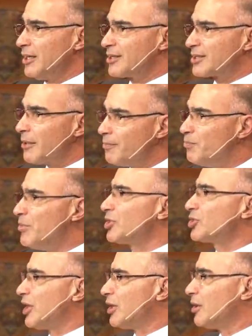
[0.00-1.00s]

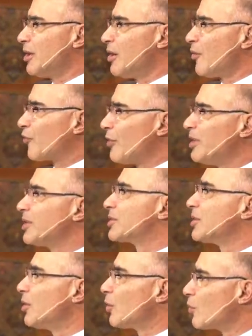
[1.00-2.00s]
submission from
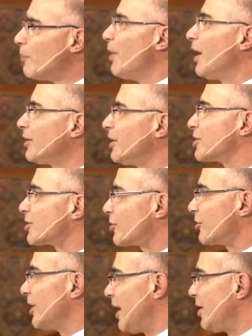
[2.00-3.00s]
his rebellious
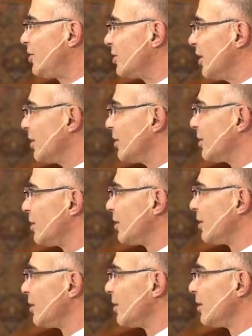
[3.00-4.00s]
creation.
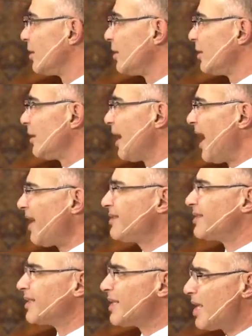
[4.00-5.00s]
How does
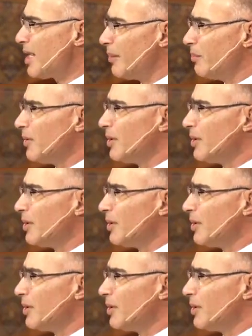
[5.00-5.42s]
he come?